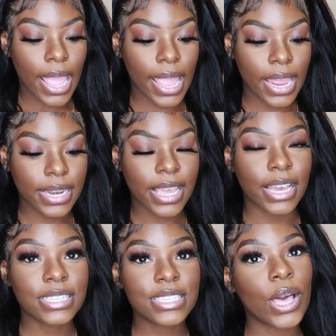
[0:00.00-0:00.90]
and
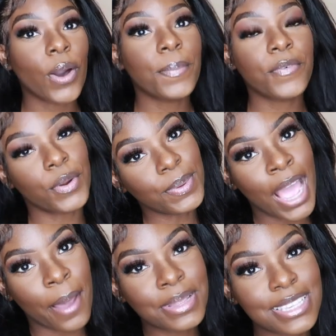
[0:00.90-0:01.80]
yeah so before we
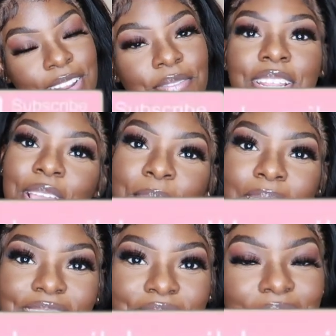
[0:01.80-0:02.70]
hop into the video
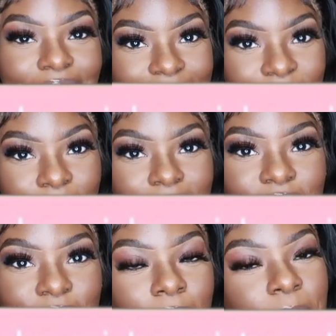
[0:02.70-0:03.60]
make sure you like comment and
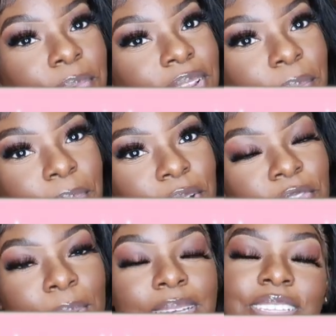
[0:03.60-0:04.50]
subscribe and ring the bell
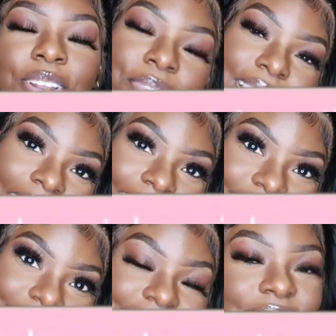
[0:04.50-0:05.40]
for post
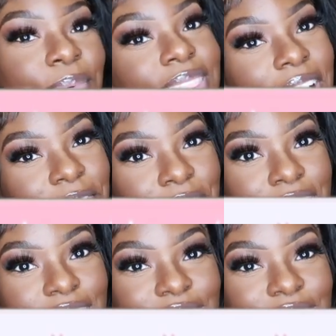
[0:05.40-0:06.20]
notifications and without further